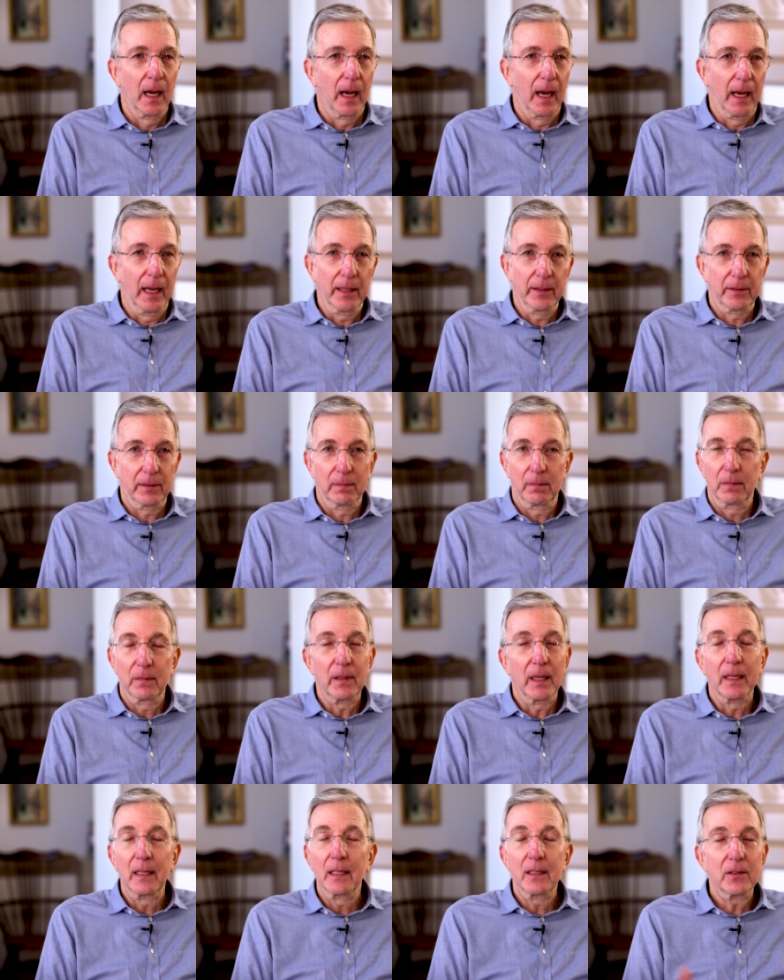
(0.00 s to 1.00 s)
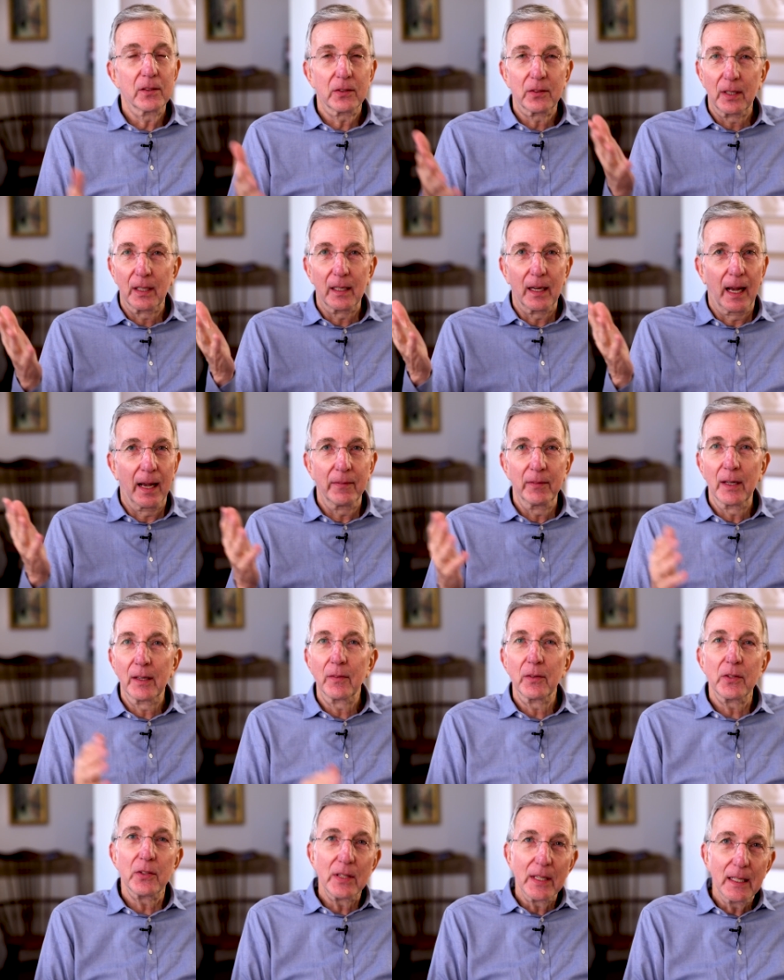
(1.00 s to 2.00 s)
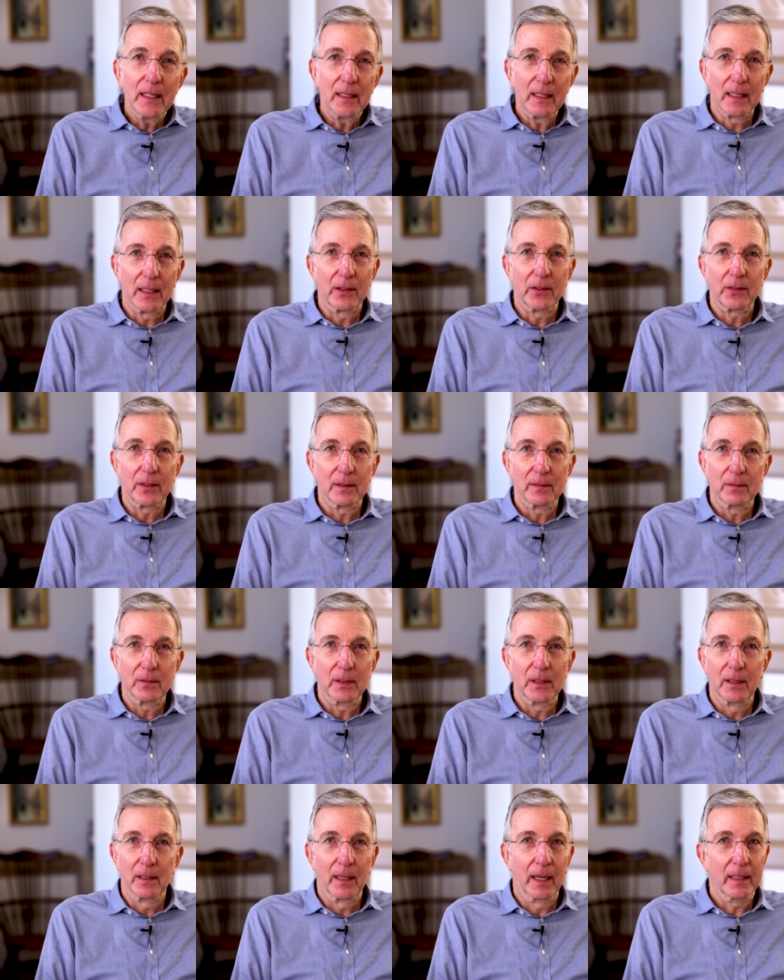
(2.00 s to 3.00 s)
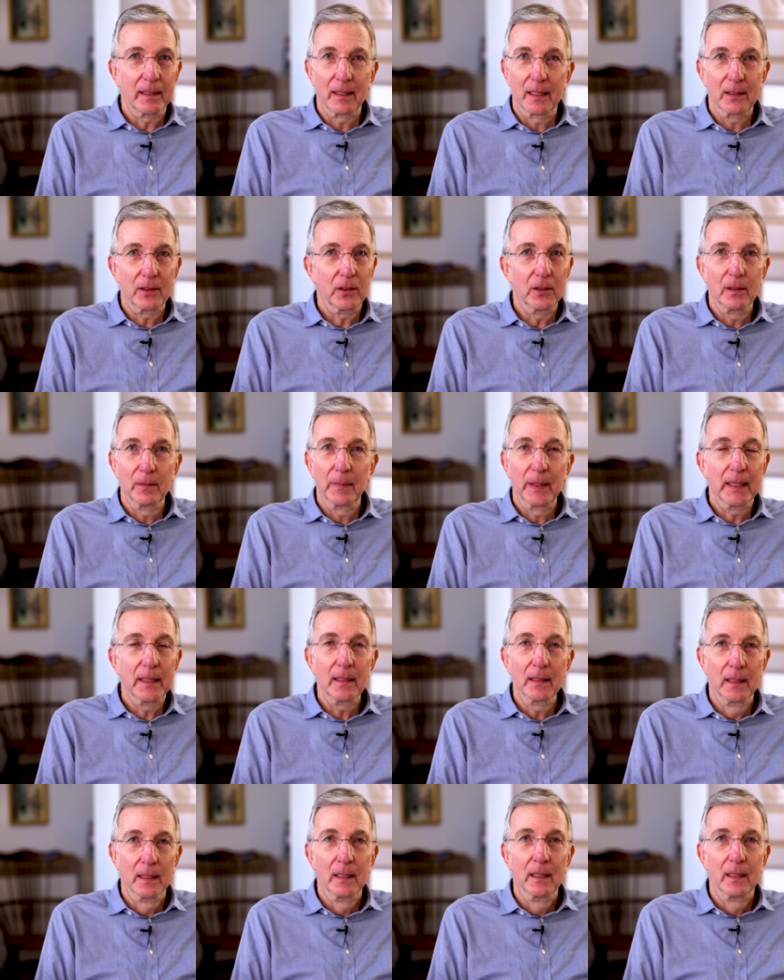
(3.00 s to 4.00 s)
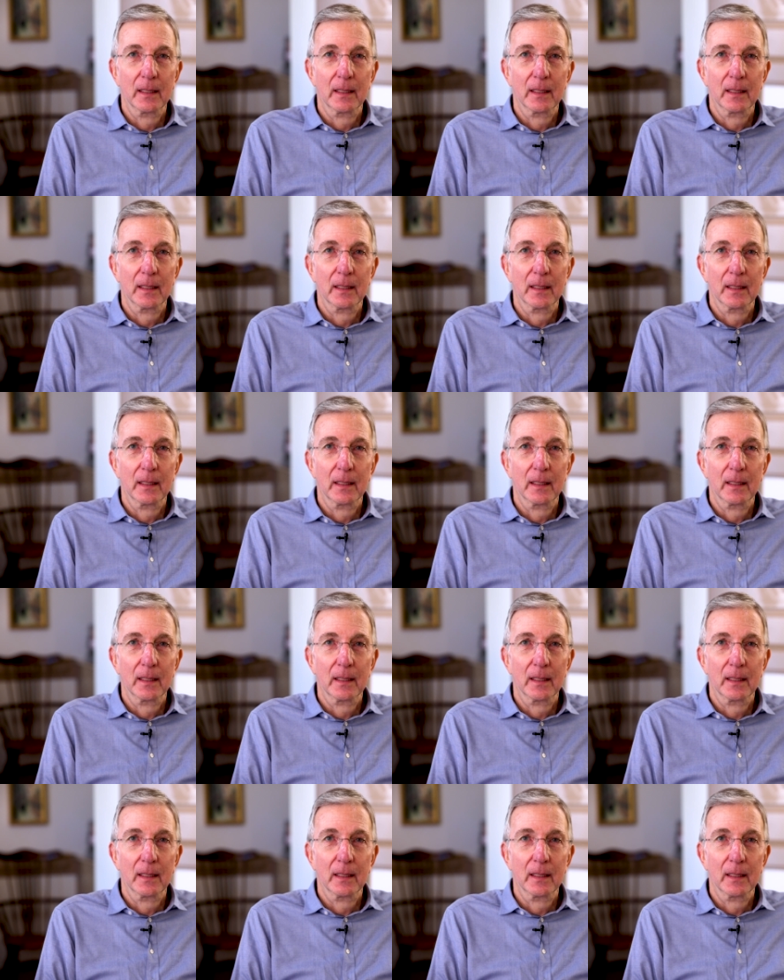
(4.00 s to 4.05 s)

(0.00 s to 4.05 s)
I and he just said, I've never seen this. You know, I think you may